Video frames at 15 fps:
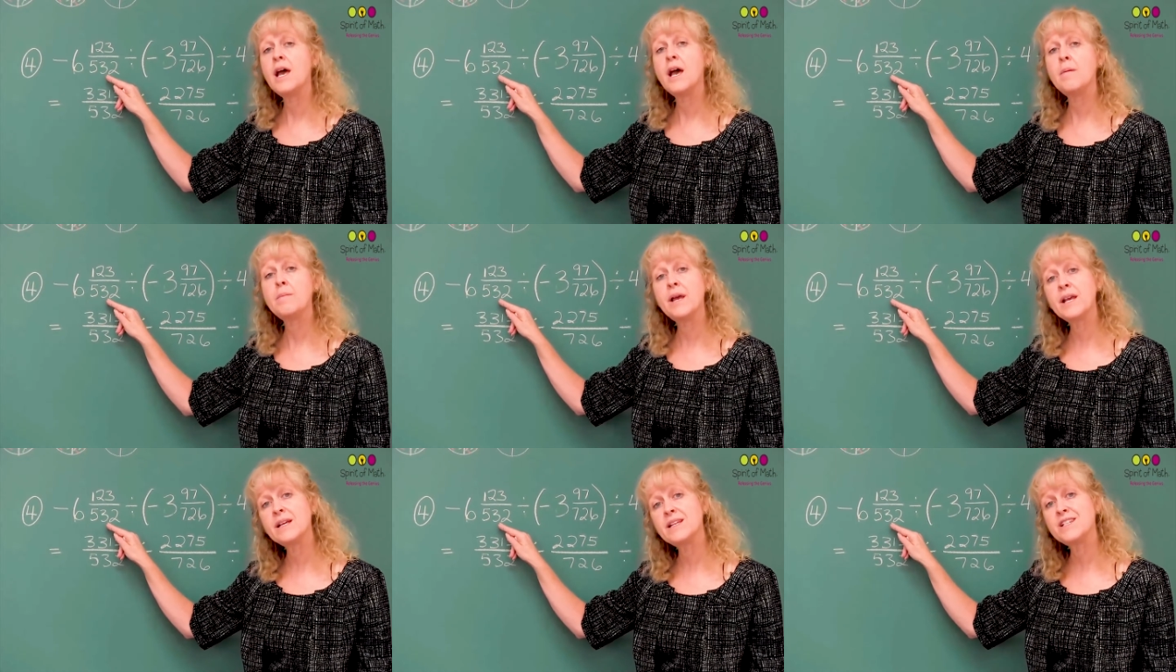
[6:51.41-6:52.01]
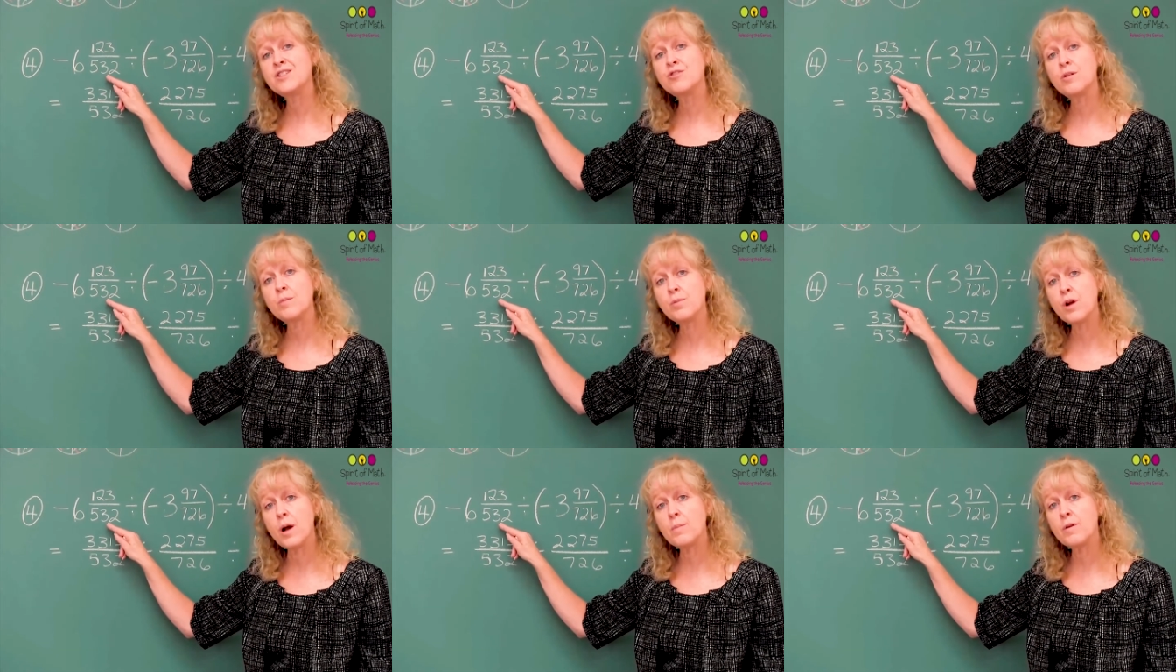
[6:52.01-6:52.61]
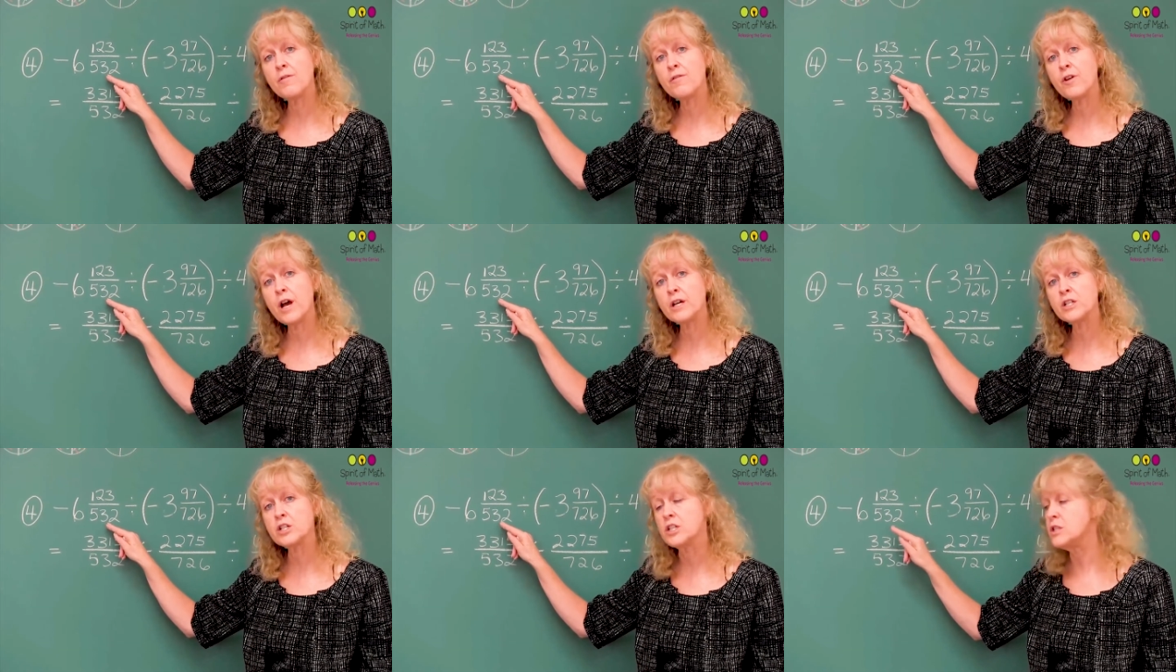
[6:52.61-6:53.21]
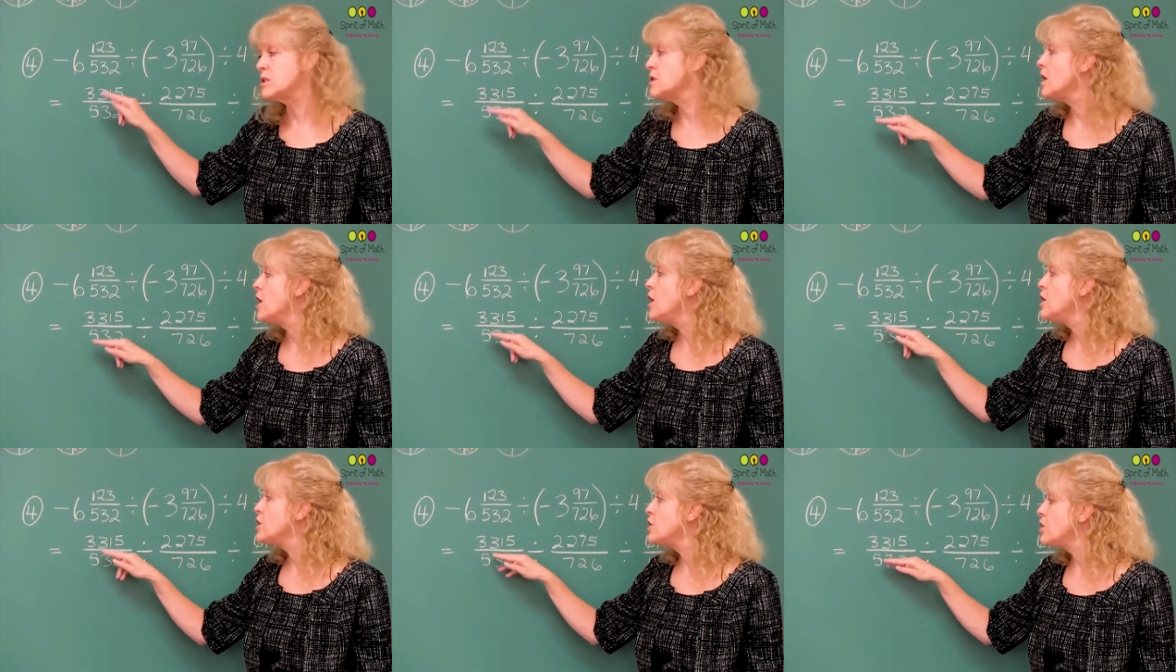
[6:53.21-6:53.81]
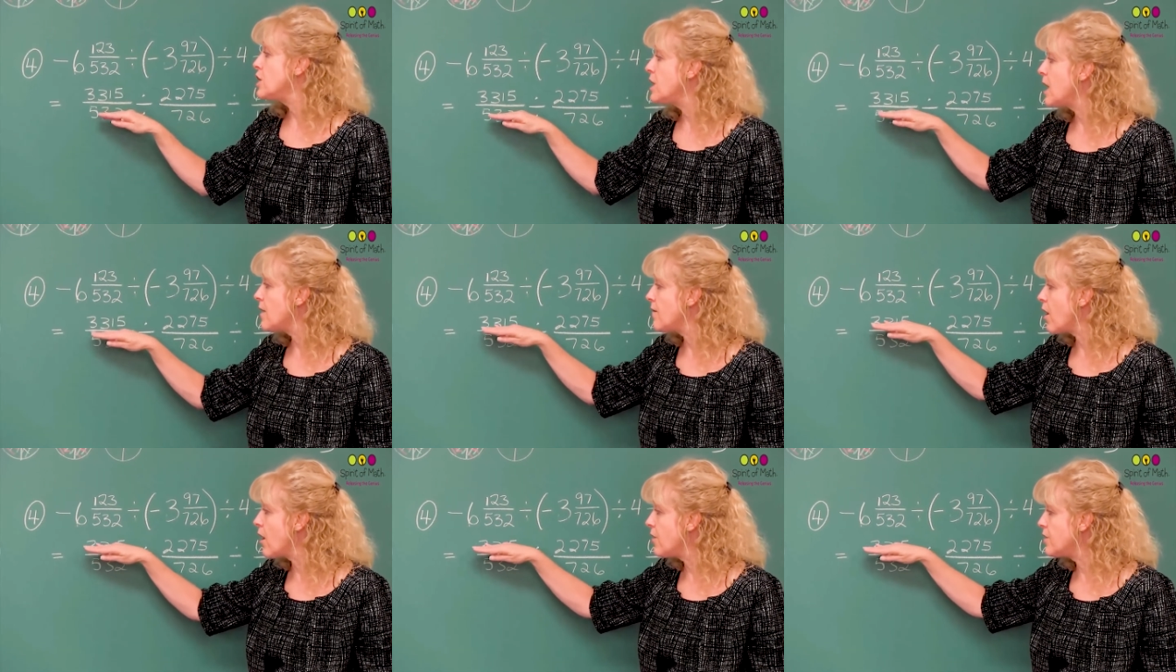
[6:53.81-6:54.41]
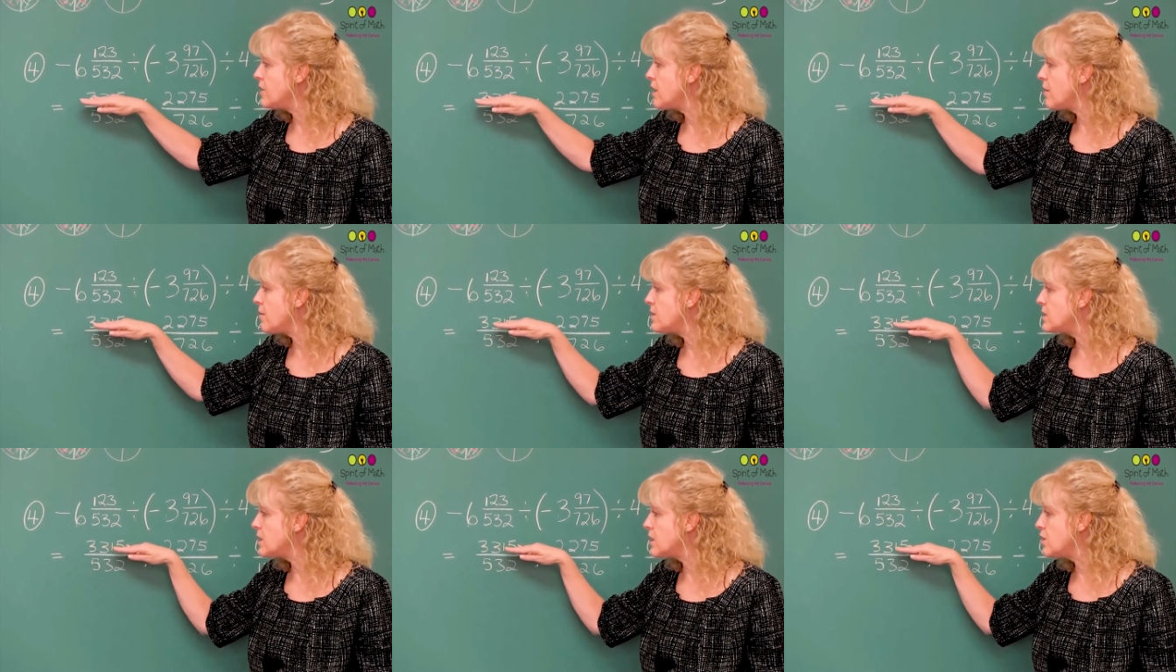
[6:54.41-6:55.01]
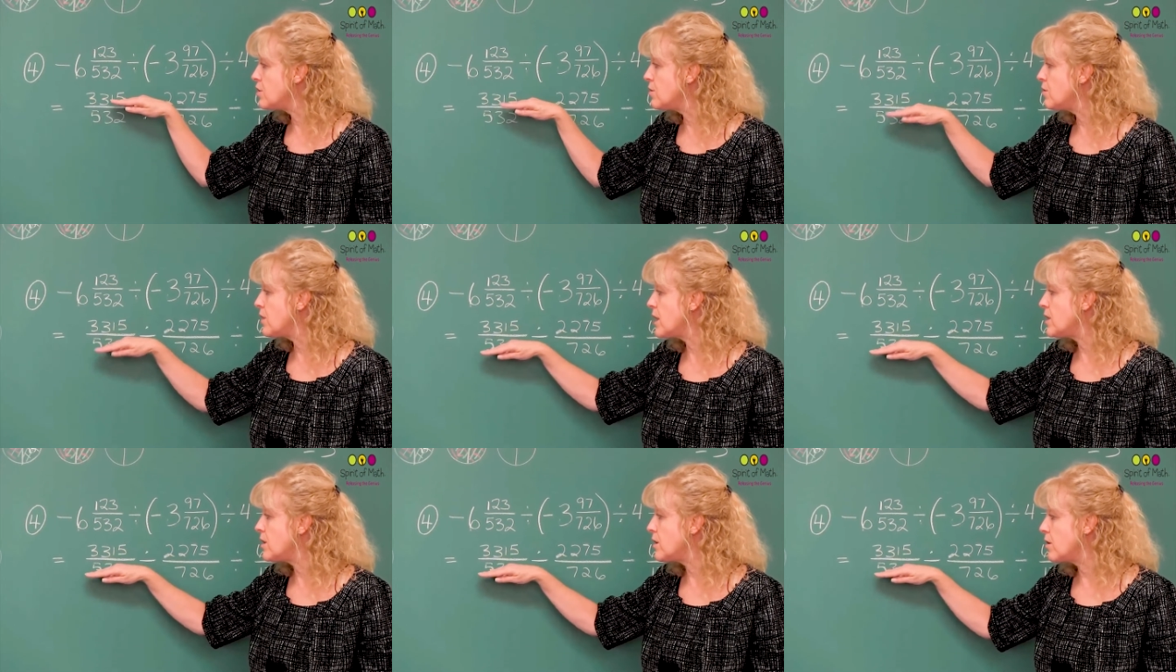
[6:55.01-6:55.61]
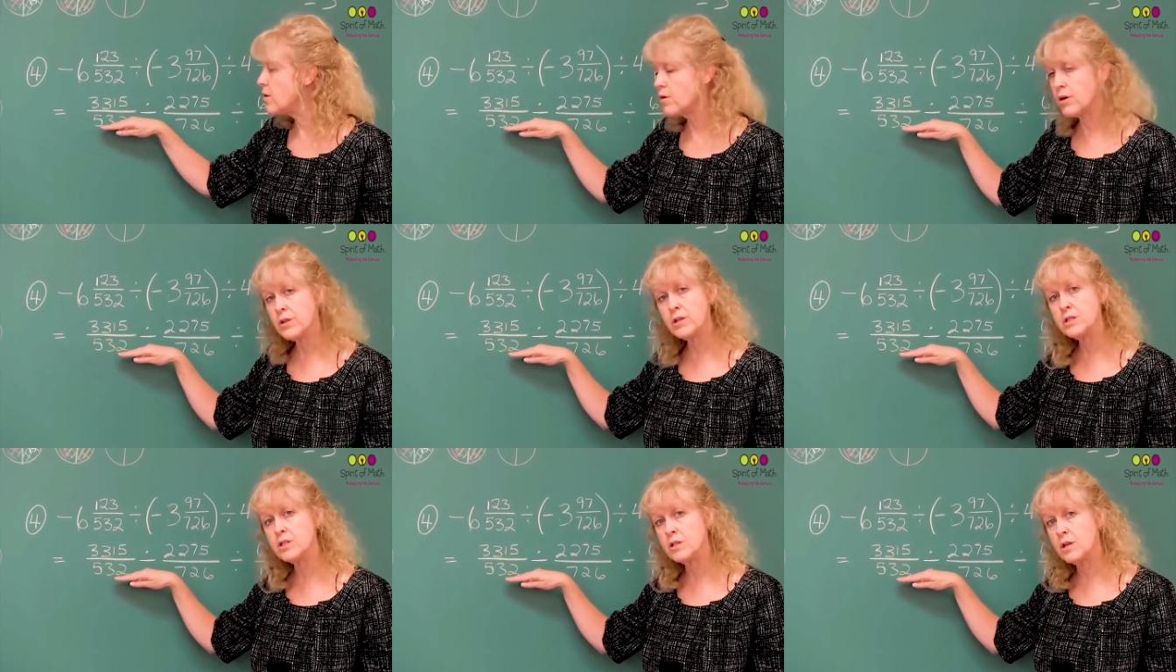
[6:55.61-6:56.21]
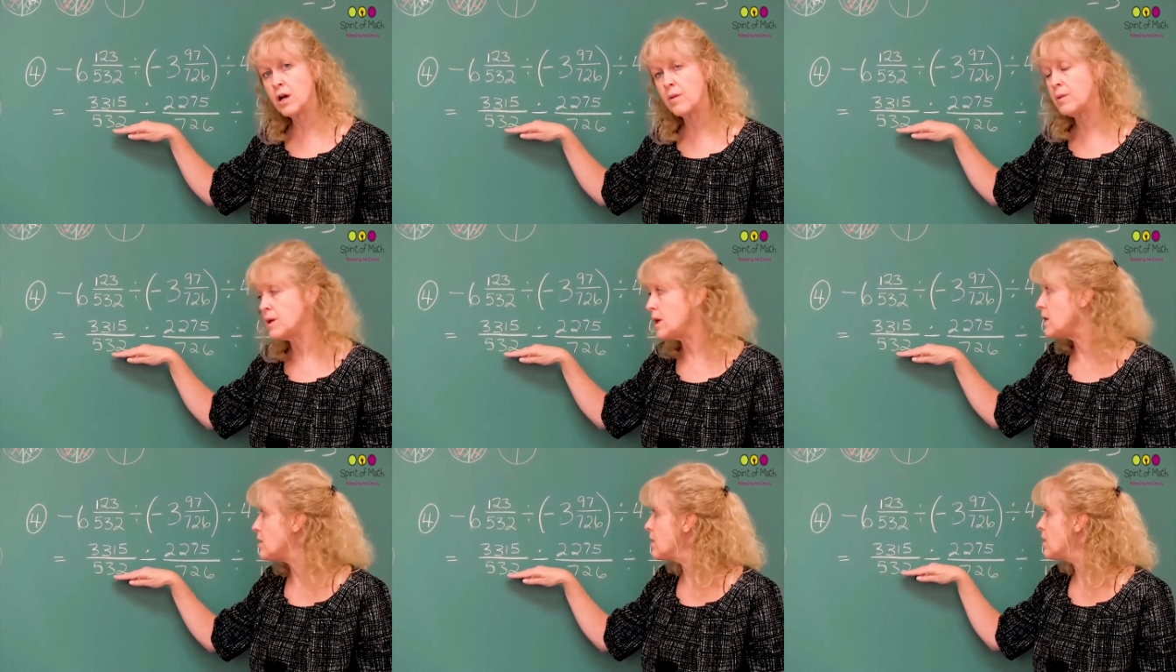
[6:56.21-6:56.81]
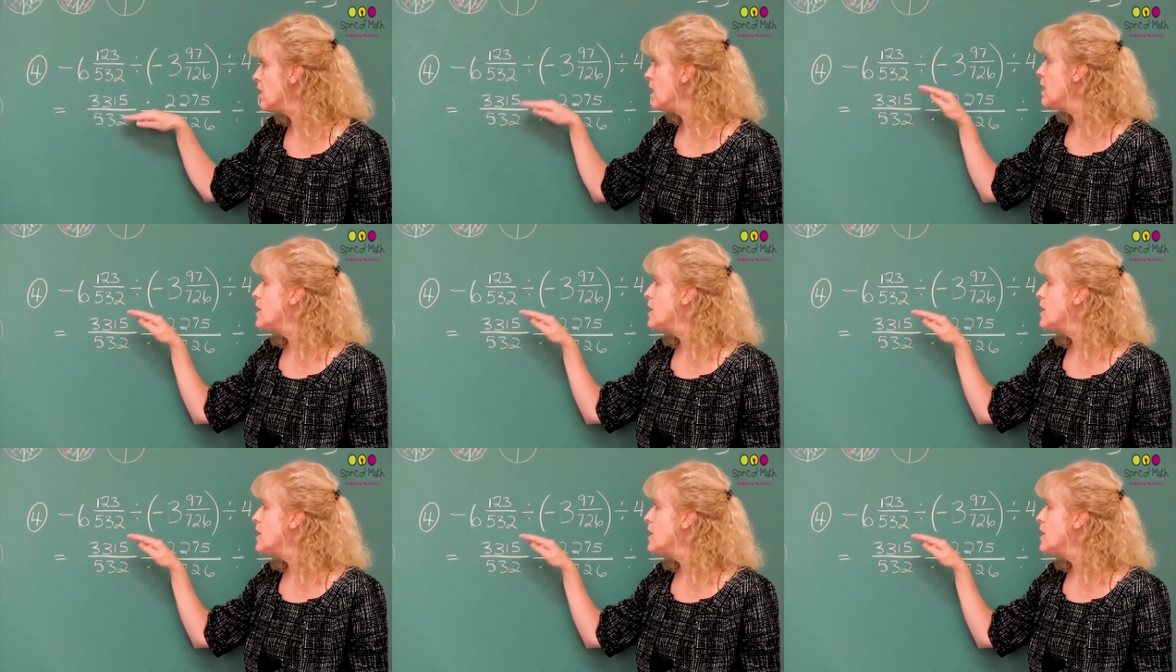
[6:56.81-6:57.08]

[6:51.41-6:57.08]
and make it into improper fractions so that you have all the numbers in the numerator or in the denominator.